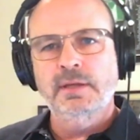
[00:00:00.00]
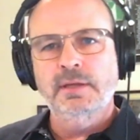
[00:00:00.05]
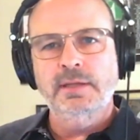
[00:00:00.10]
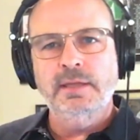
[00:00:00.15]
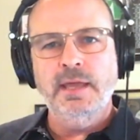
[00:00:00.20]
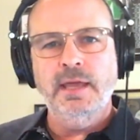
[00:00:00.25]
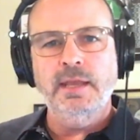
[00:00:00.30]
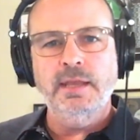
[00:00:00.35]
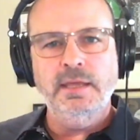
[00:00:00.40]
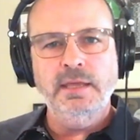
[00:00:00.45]

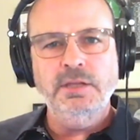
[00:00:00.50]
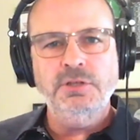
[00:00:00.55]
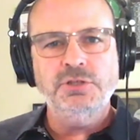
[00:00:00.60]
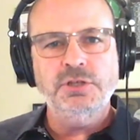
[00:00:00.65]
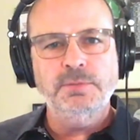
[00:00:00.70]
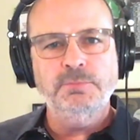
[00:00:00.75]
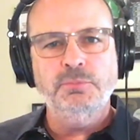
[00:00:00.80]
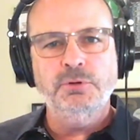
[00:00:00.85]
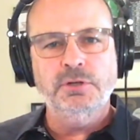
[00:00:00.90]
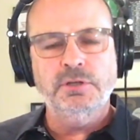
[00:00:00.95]
get each
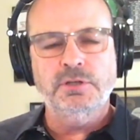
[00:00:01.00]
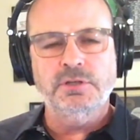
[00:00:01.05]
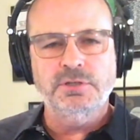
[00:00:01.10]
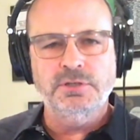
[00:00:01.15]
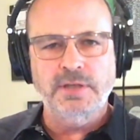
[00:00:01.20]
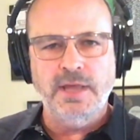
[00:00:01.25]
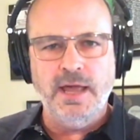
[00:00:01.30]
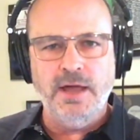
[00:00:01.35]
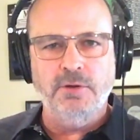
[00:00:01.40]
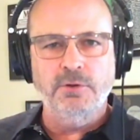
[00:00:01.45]
input to
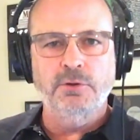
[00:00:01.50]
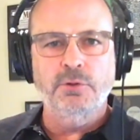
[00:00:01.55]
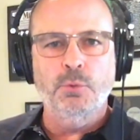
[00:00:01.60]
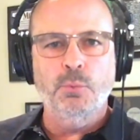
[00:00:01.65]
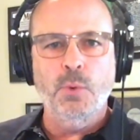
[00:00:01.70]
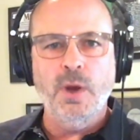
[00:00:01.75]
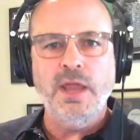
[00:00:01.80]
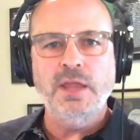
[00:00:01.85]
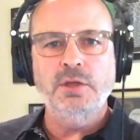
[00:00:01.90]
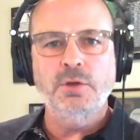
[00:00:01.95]
sound the
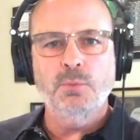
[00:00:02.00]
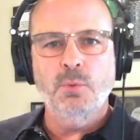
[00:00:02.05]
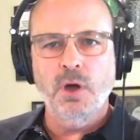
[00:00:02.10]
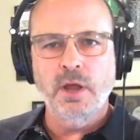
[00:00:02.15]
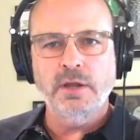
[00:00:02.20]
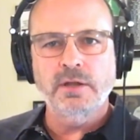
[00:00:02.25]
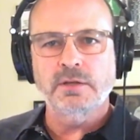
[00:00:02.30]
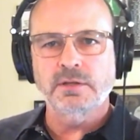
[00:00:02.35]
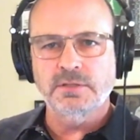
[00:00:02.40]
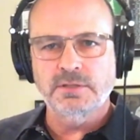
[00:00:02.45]
way you
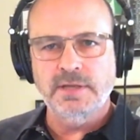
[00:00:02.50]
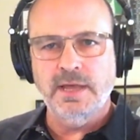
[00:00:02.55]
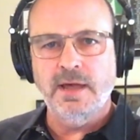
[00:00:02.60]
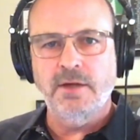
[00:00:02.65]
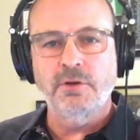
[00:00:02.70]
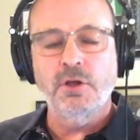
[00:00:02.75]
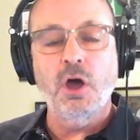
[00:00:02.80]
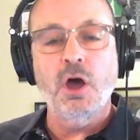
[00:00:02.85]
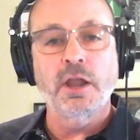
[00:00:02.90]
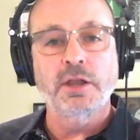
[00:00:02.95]
want it to
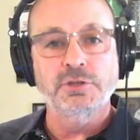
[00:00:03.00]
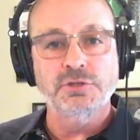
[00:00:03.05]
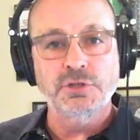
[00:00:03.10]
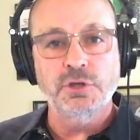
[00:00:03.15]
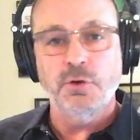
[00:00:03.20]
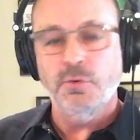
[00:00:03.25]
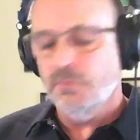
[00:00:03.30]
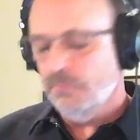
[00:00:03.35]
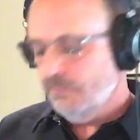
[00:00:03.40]
sound on its own